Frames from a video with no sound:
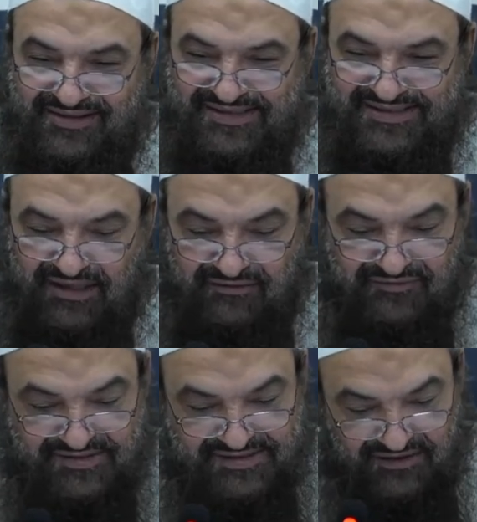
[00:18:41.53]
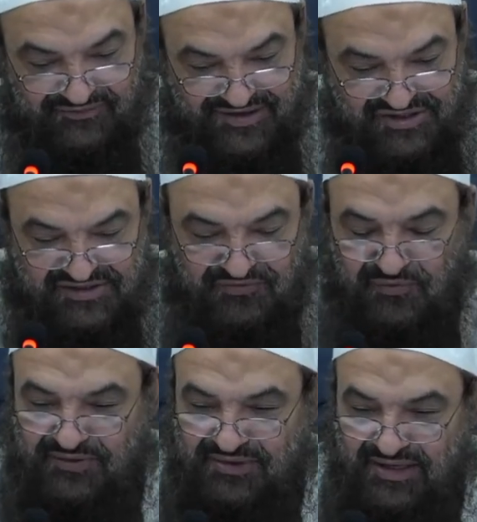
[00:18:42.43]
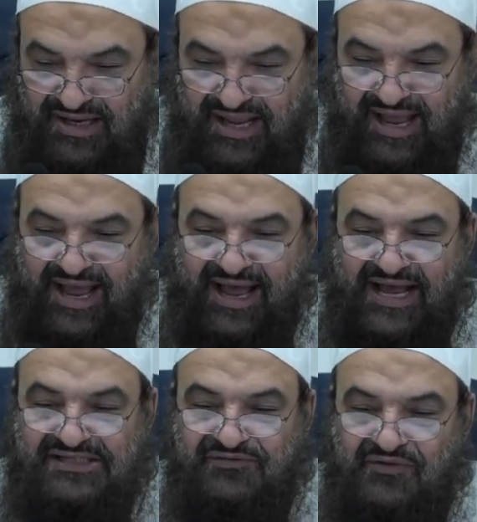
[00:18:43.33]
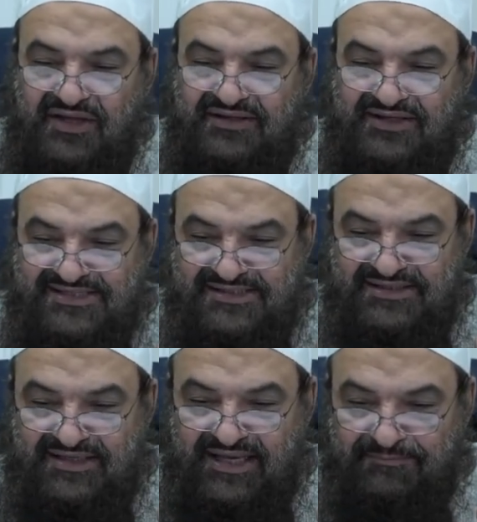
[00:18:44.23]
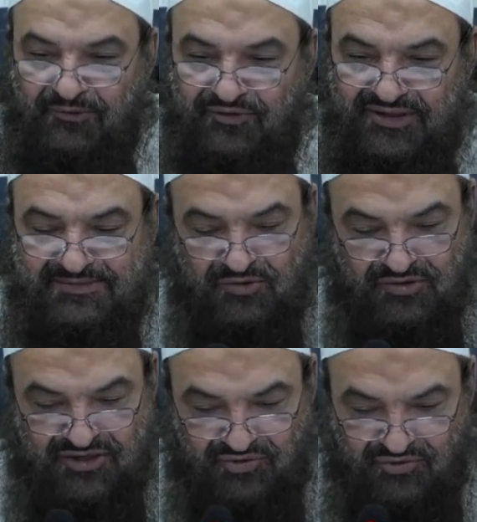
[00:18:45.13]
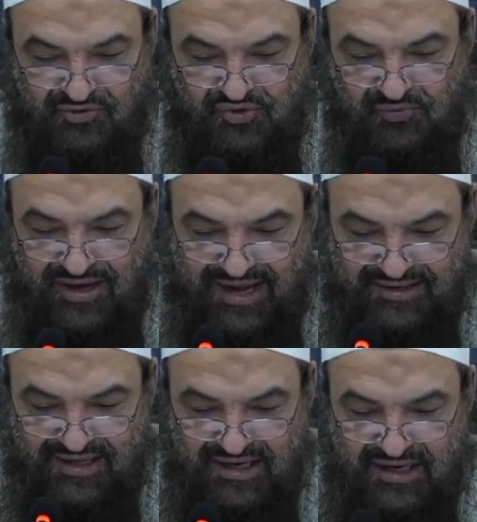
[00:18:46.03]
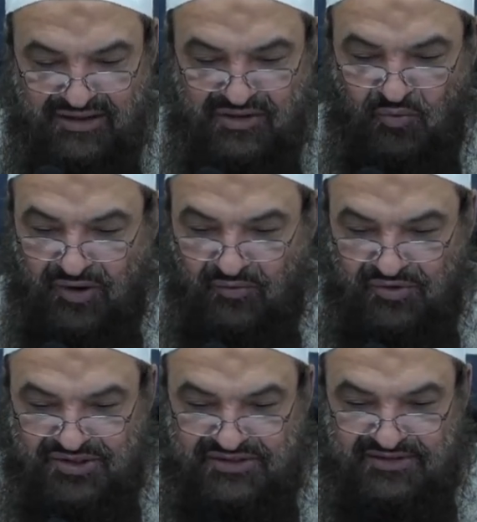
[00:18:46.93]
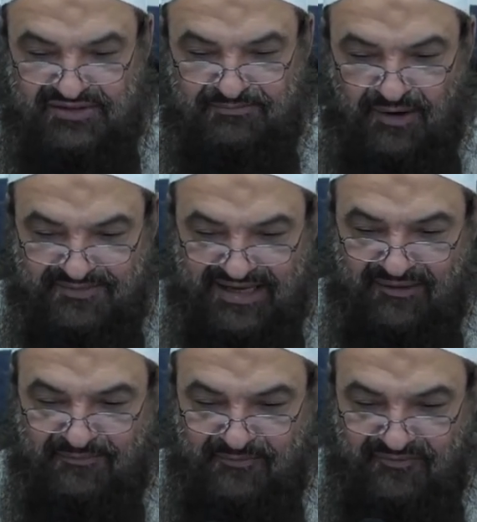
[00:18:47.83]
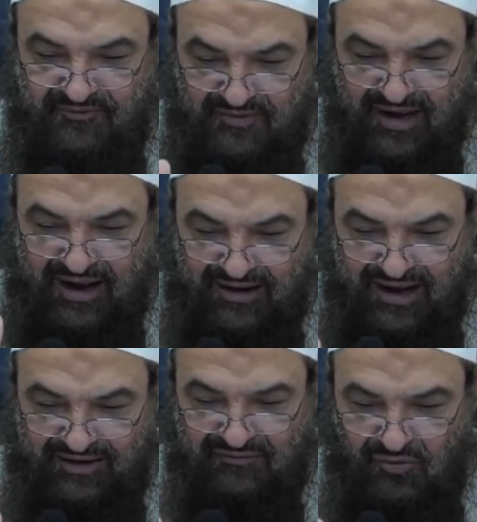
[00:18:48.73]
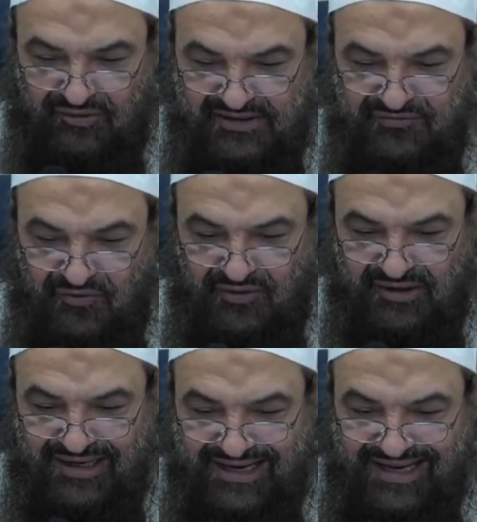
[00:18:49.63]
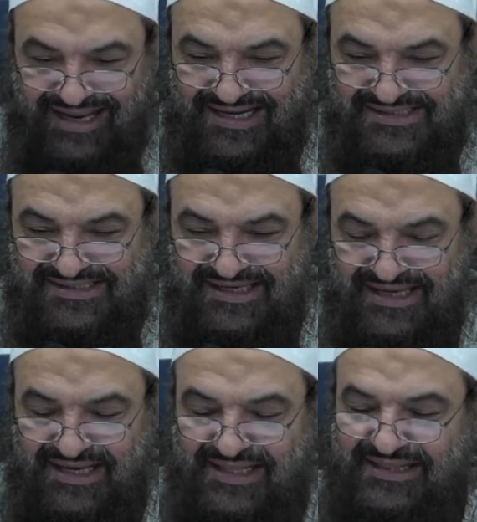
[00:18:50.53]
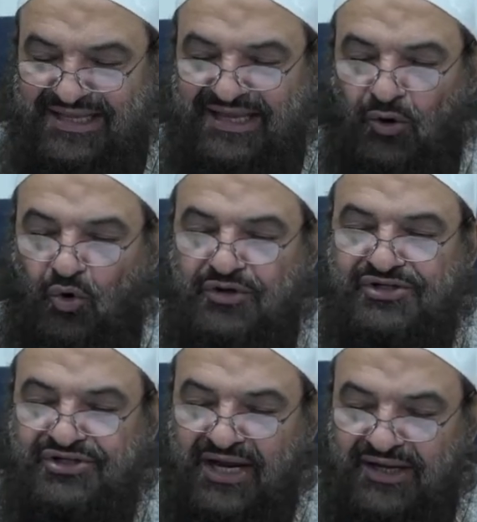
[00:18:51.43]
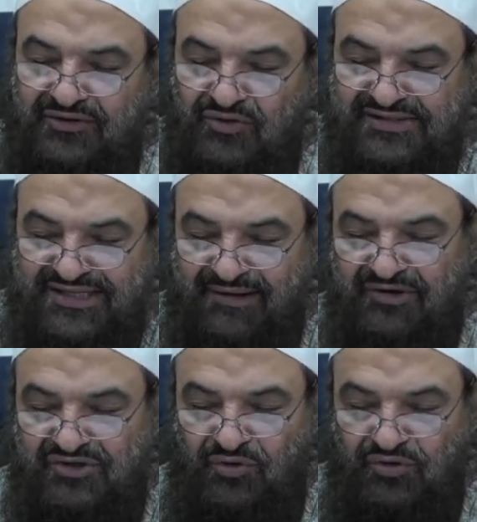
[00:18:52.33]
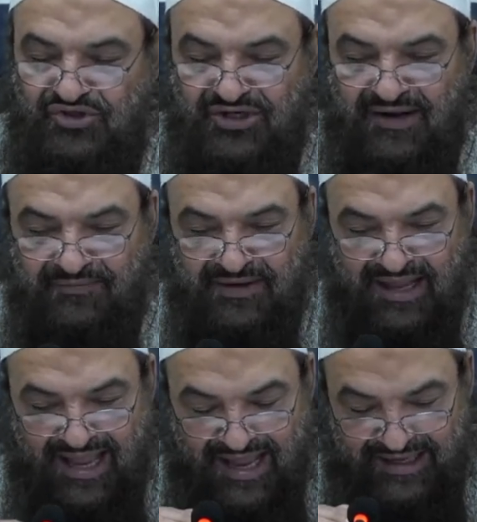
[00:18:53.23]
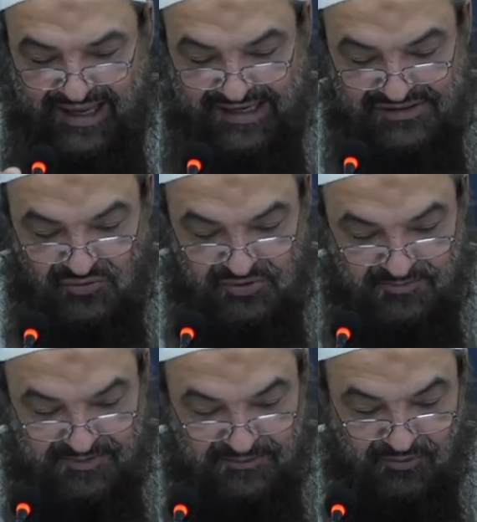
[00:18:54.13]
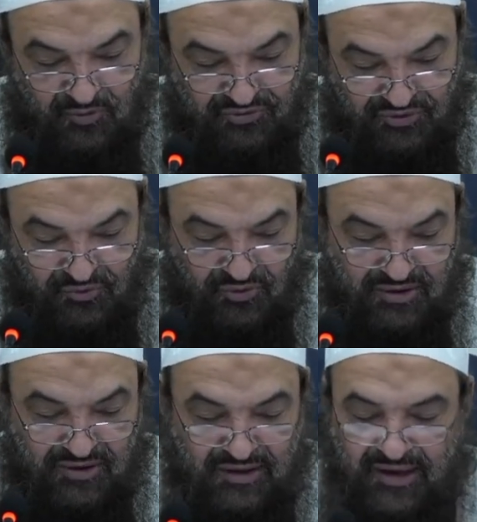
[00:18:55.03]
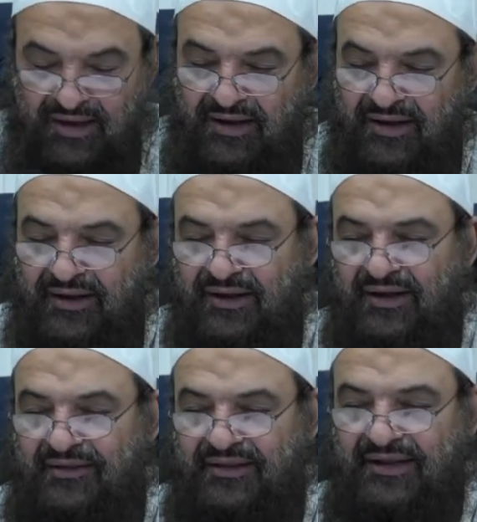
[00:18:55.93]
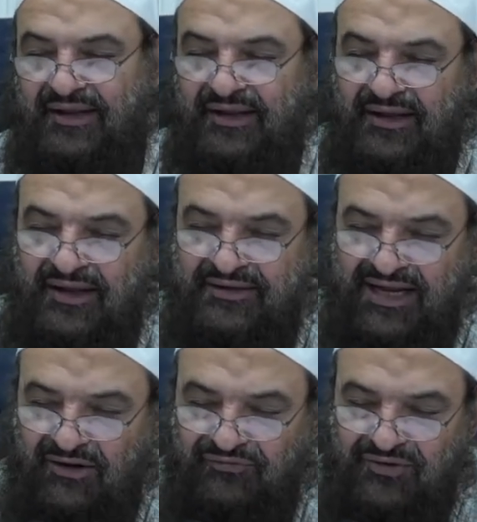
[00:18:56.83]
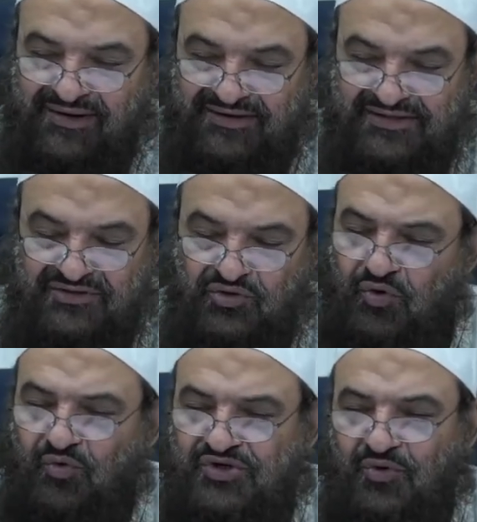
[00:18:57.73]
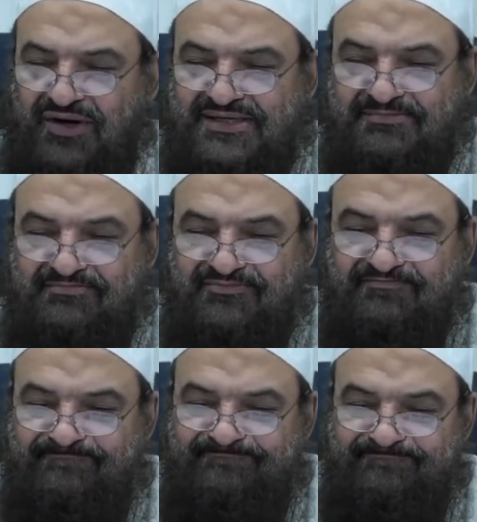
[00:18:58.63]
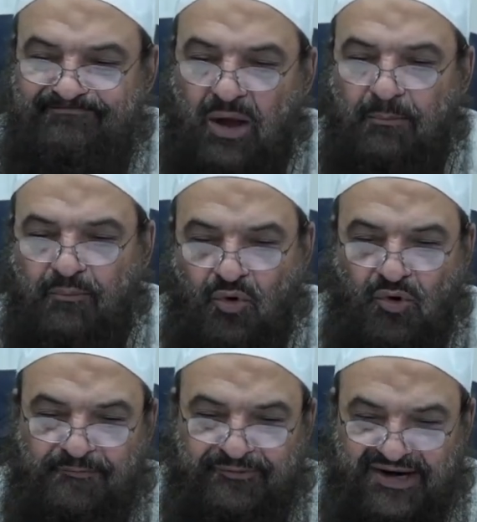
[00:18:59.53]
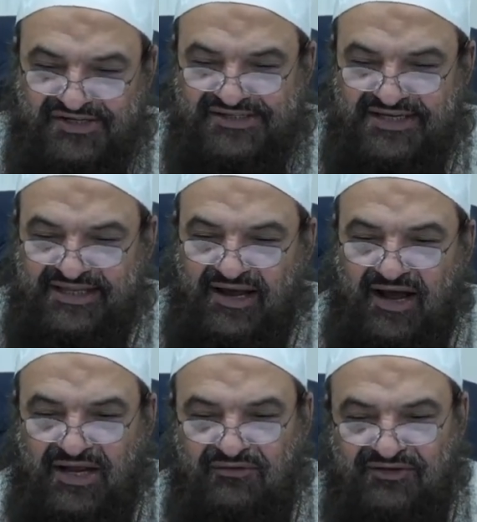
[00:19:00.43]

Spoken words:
the self edges forward. As for the hypocrites, because they throw the jubuhat, the one which pops up out of all these four is the hujjah, to establish the hujjah against those people who throw doubtful matters. Do you know which one is more precious in the eye